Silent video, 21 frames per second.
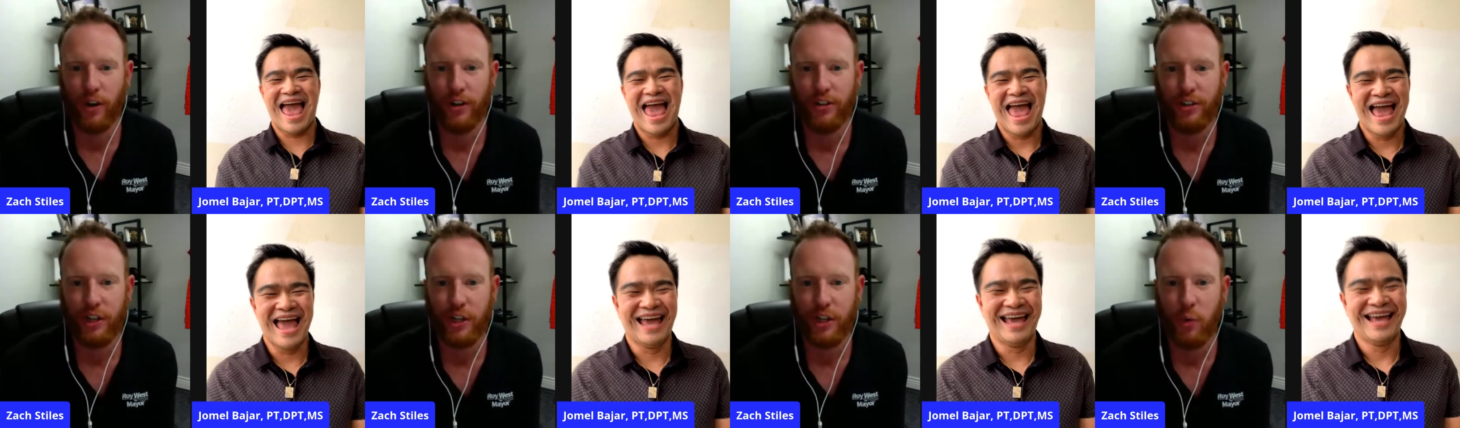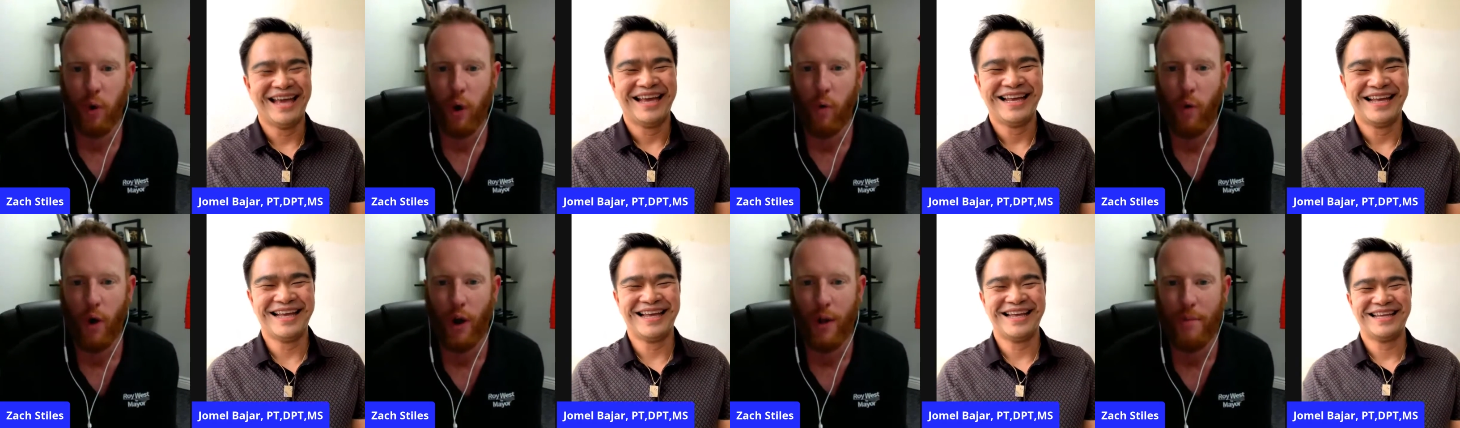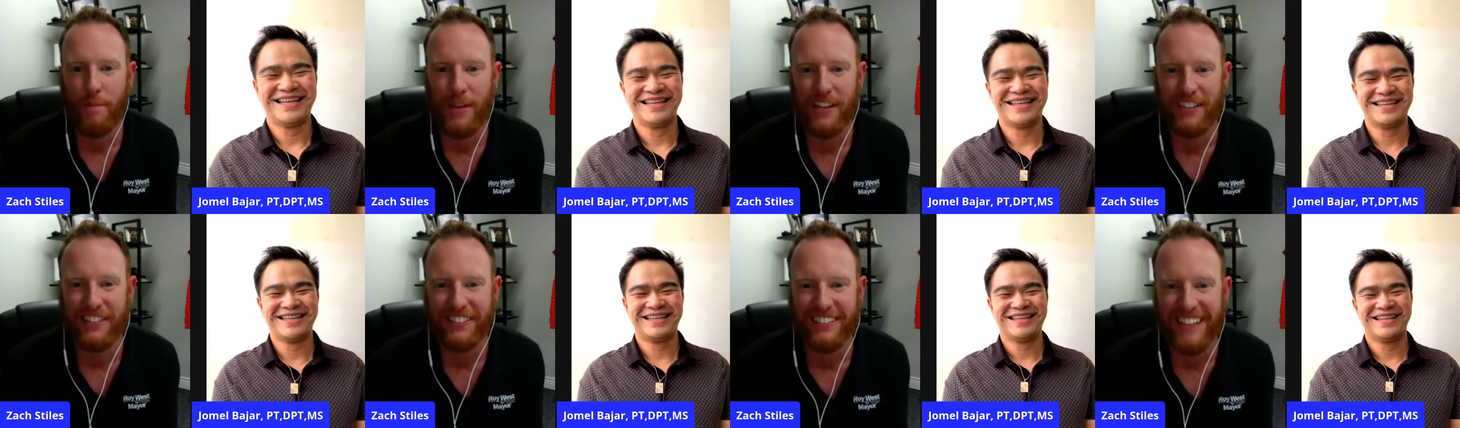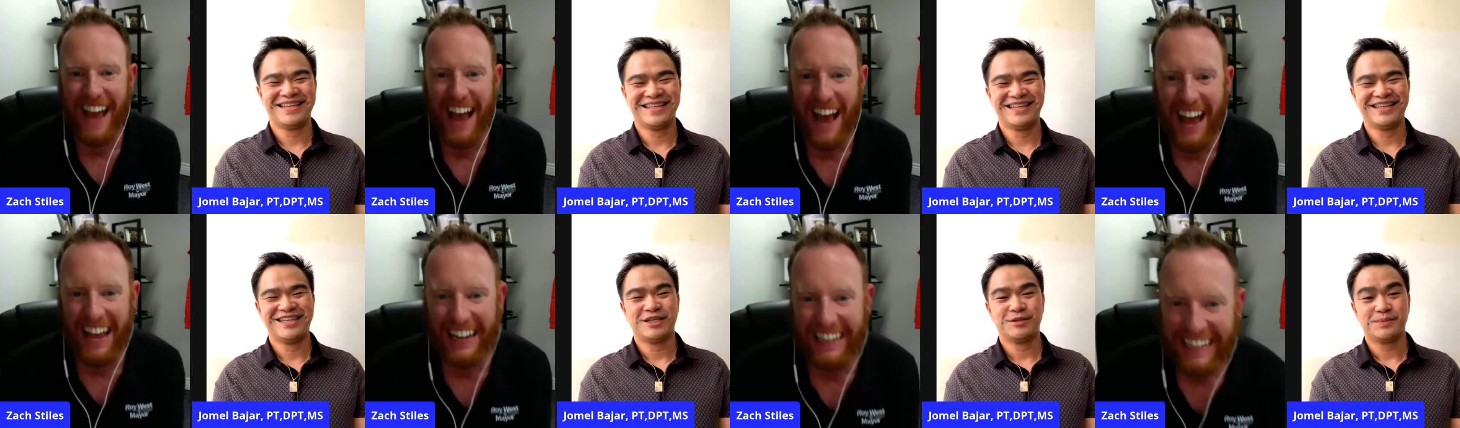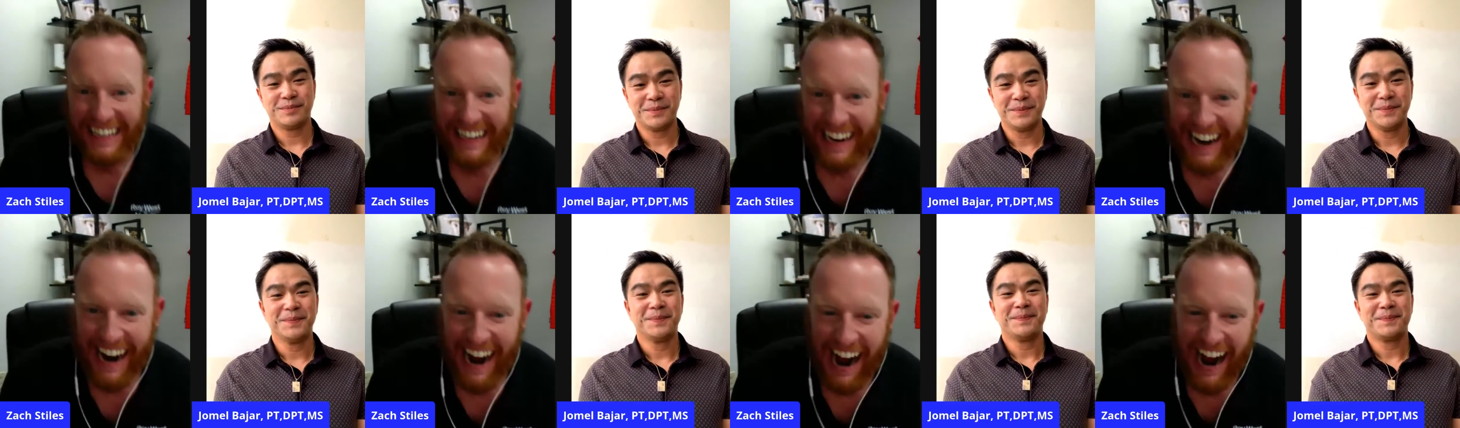Speaker 1: so you won't want to miss that.
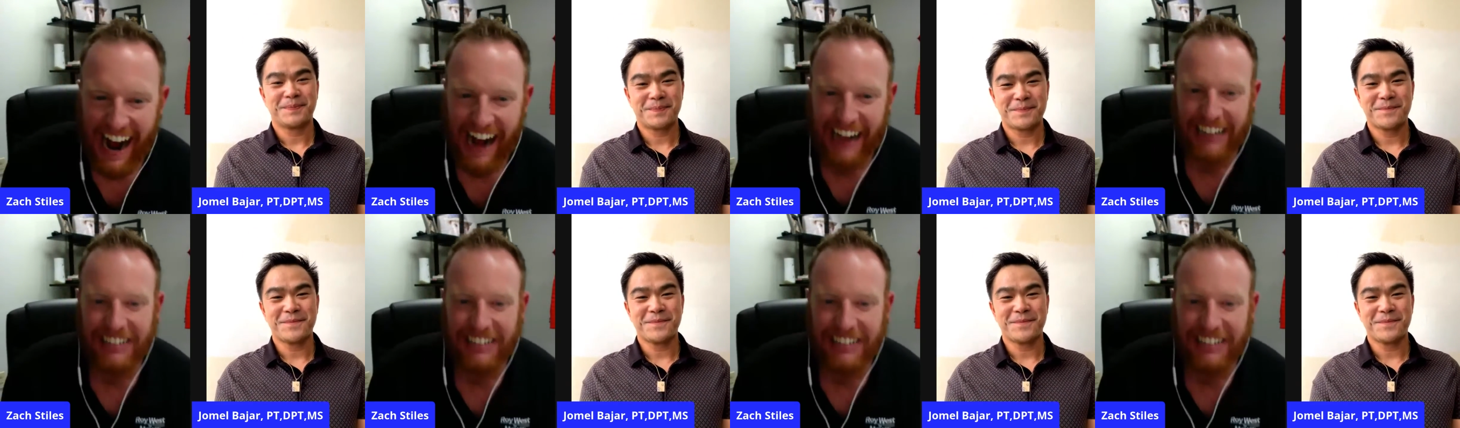Uh,